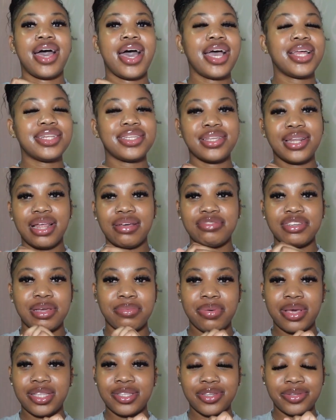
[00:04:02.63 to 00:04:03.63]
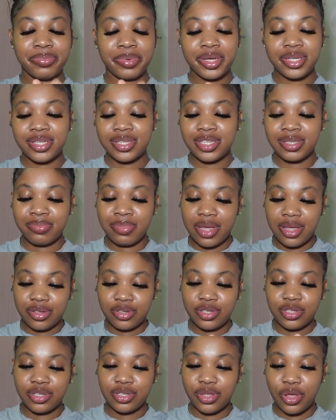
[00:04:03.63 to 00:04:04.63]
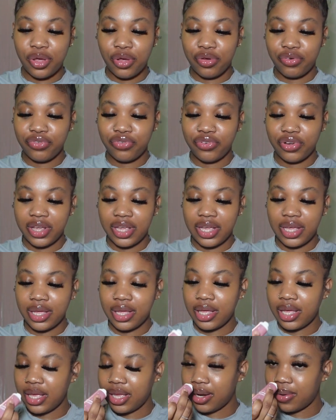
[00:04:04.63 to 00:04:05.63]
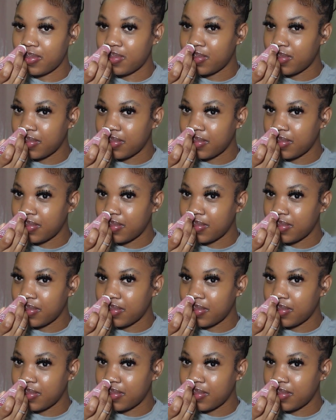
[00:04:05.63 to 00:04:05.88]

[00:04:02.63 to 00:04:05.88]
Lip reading: I just love Champagne Toast because it smells so freaking good.